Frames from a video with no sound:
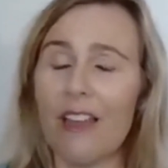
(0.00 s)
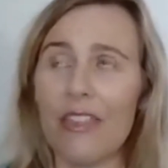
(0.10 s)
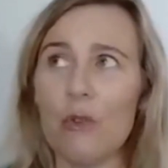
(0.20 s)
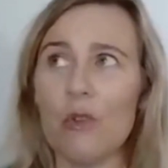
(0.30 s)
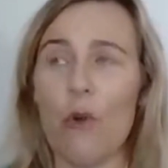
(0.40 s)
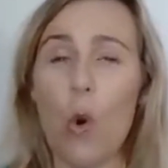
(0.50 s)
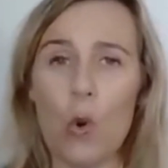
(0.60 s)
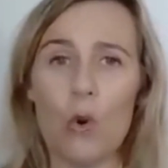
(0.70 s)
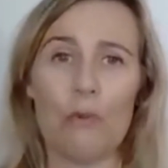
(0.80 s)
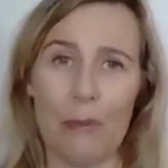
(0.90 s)
I think we've
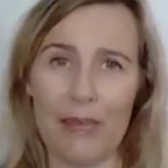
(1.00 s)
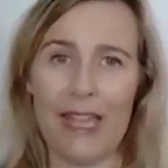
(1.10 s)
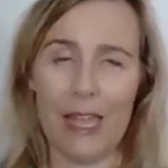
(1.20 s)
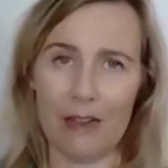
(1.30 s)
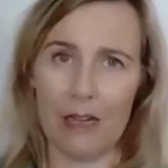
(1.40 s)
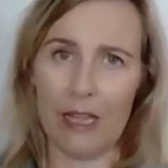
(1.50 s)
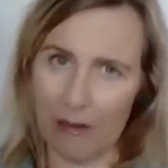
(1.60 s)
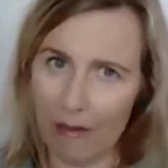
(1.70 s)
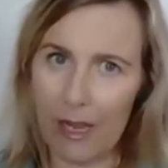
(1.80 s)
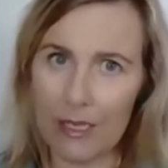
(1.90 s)
all probably had an
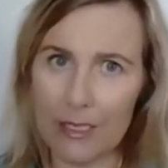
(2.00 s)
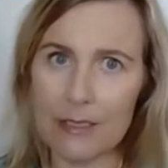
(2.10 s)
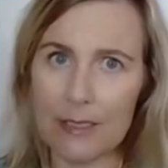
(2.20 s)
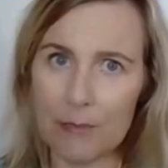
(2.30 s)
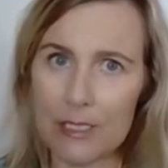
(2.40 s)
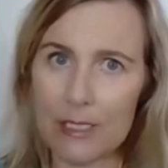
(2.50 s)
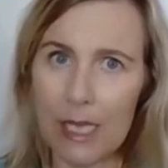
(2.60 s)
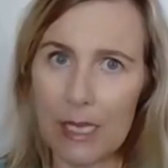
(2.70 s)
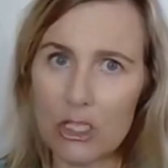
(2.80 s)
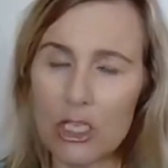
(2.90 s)
earache at some
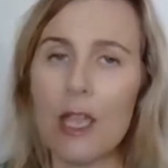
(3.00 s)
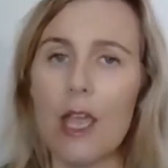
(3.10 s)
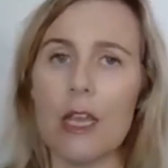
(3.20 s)
stage.